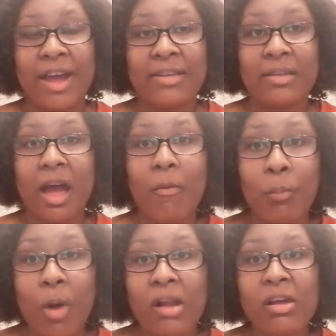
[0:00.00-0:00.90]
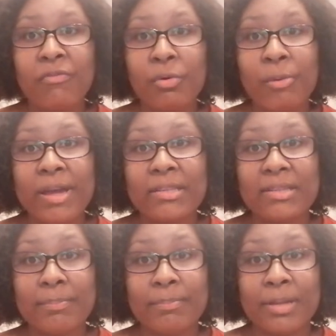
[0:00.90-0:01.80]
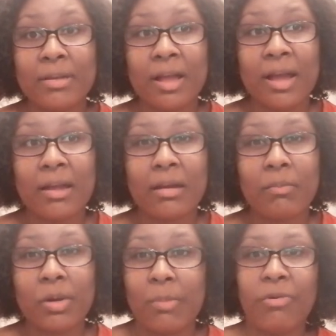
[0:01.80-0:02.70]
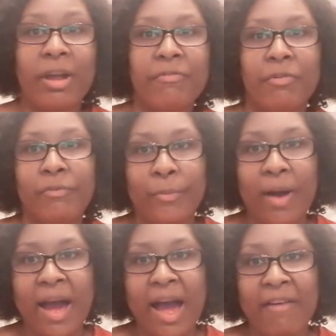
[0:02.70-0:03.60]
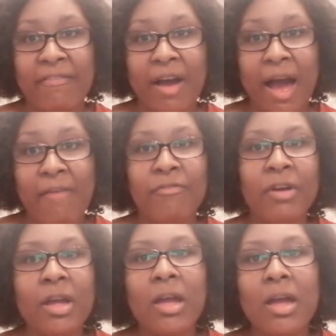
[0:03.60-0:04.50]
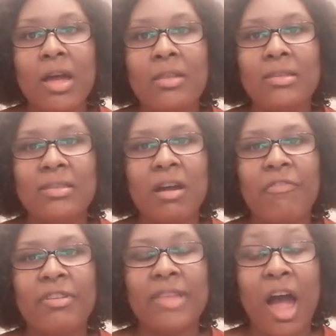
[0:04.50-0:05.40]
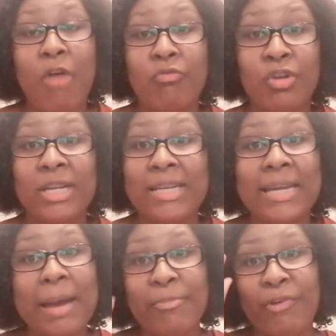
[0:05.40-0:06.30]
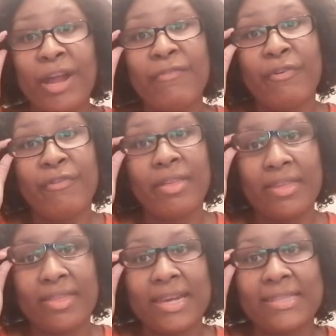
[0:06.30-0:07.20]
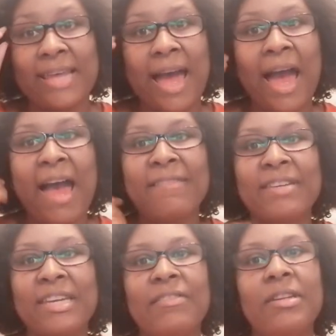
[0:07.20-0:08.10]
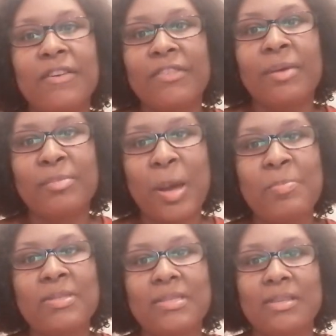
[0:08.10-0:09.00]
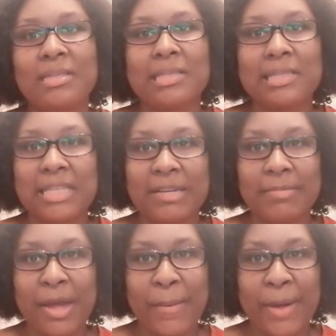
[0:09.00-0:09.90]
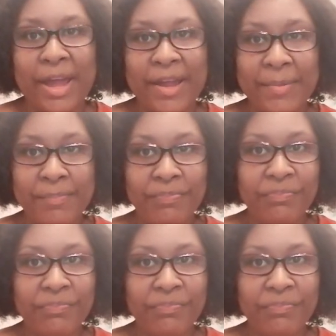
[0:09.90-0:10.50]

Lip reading: And while I've always been like, well, I'm grateful for what I have, I've discovered that I really am grateful for the things that I have, even if sometimes it doesn't seem that way.